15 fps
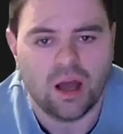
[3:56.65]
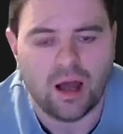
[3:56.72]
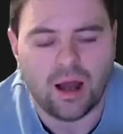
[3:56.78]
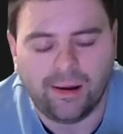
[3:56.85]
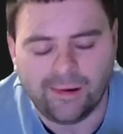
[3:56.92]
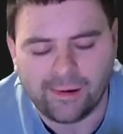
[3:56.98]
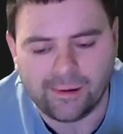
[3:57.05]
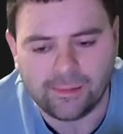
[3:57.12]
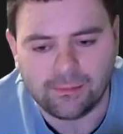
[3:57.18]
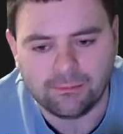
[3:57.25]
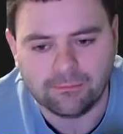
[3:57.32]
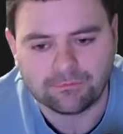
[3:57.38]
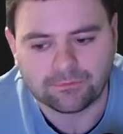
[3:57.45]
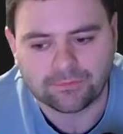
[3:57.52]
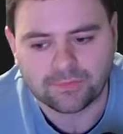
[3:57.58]

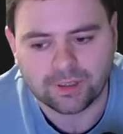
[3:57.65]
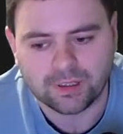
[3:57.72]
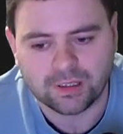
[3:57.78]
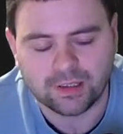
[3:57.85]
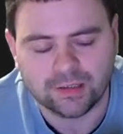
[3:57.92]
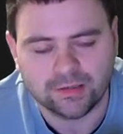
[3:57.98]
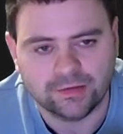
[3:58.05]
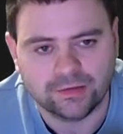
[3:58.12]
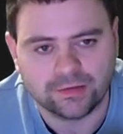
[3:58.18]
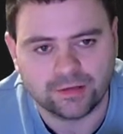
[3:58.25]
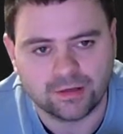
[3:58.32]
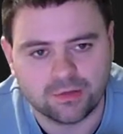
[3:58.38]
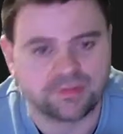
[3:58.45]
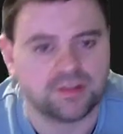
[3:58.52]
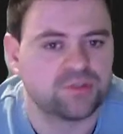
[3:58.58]
And it
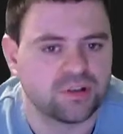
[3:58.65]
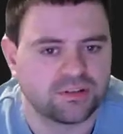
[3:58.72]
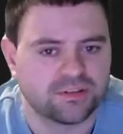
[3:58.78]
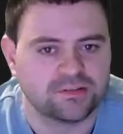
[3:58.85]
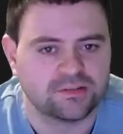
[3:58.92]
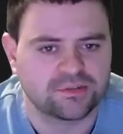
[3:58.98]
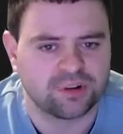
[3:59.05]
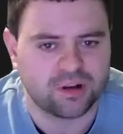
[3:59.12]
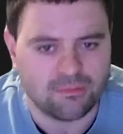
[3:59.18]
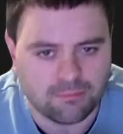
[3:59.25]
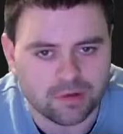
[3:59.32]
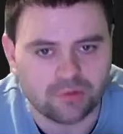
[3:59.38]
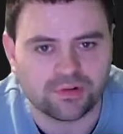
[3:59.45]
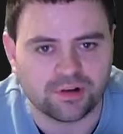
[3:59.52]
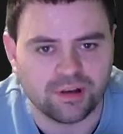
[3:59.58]
was interesting to try and
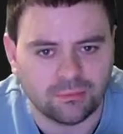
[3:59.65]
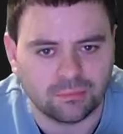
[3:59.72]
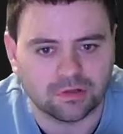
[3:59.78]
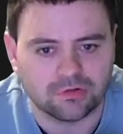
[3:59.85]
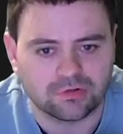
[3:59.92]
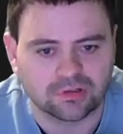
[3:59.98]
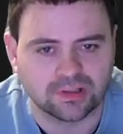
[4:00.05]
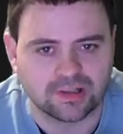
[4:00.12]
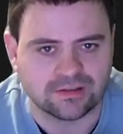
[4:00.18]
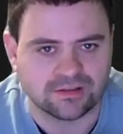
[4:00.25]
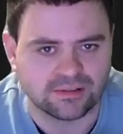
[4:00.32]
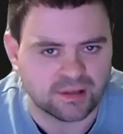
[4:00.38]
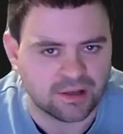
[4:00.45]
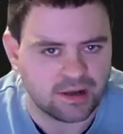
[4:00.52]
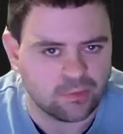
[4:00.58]
build it up locally and
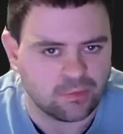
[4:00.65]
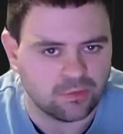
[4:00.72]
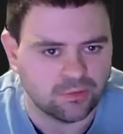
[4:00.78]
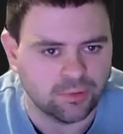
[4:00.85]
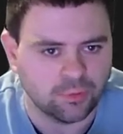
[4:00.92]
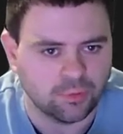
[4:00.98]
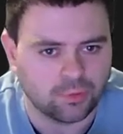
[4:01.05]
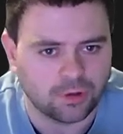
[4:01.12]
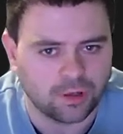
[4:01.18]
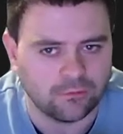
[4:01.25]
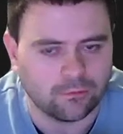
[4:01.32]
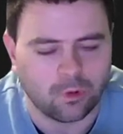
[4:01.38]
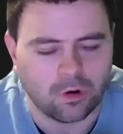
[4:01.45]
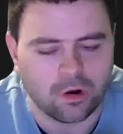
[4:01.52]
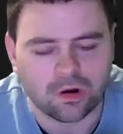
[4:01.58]
see how it would all kind of
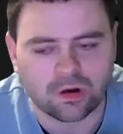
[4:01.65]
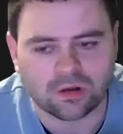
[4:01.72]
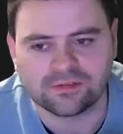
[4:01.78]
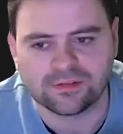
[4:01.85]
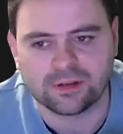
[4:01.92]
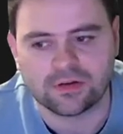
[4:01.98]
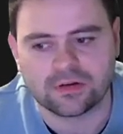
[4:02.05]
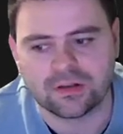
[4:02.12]
work. So